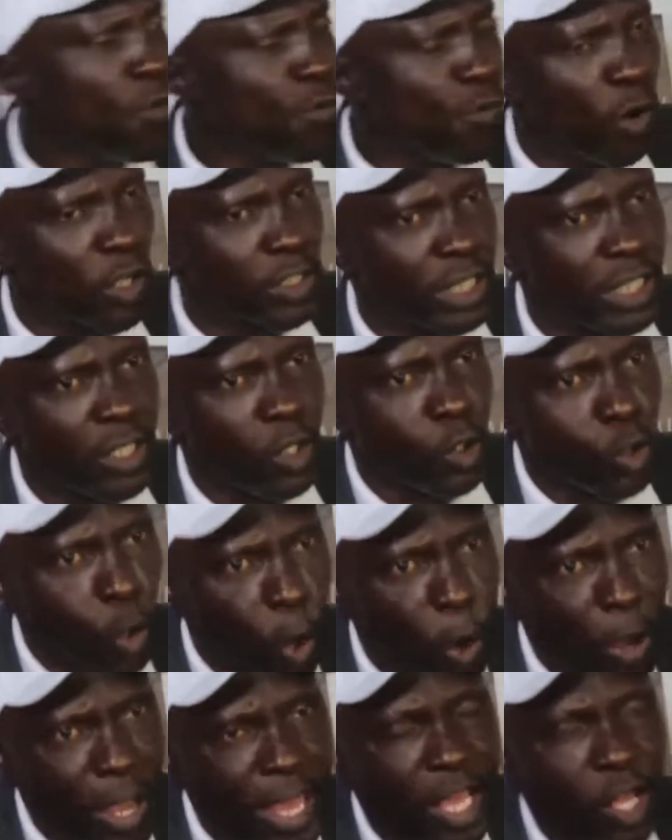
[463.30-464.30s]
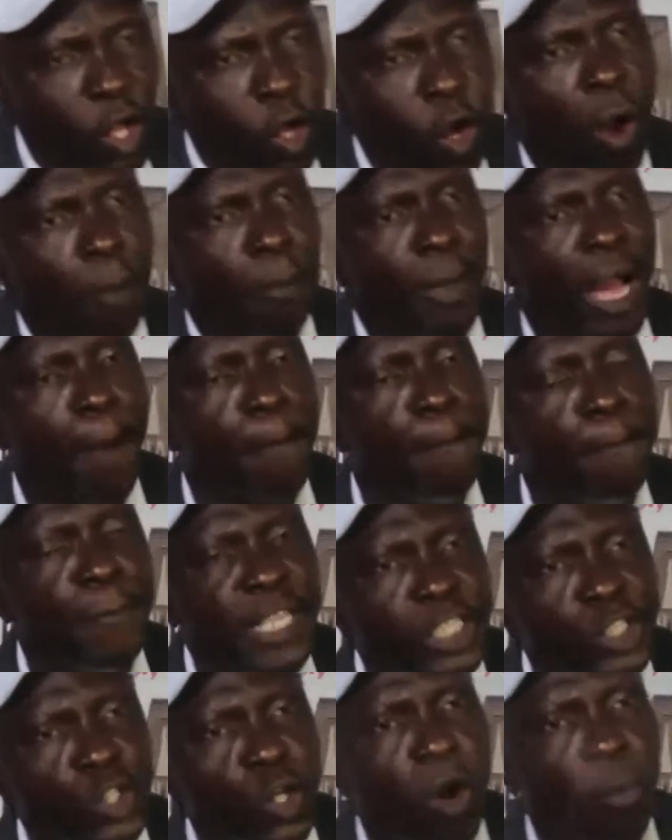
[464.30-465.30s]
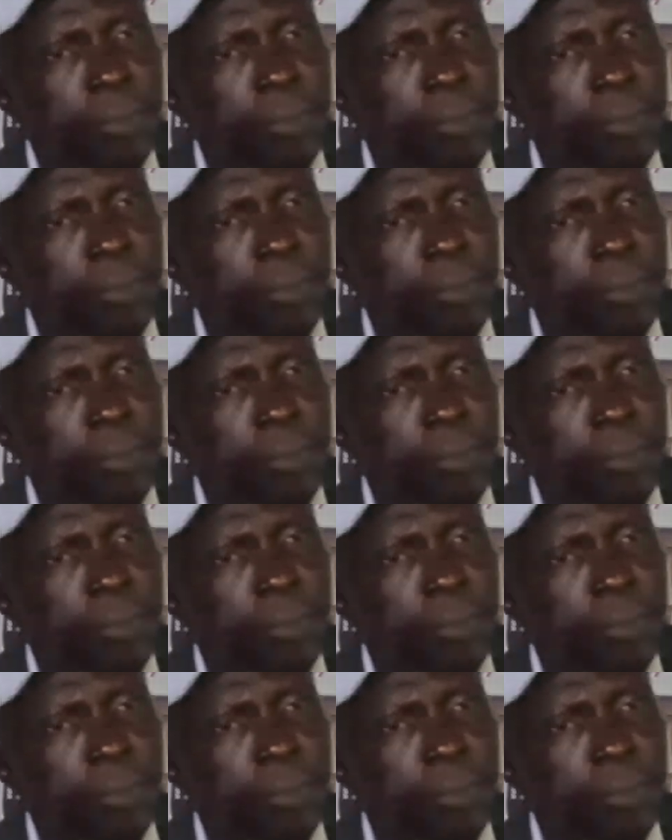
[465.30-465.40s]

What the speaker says: for the low income and medium